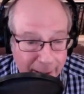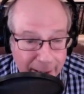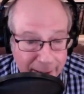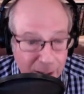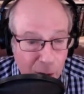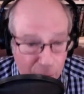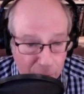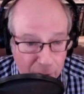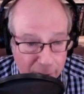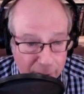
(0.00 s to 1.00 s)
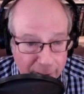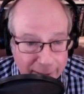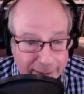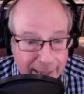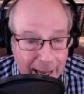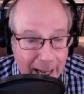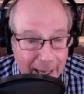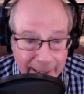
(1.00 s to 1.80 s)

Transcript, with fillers: it's over. It's gone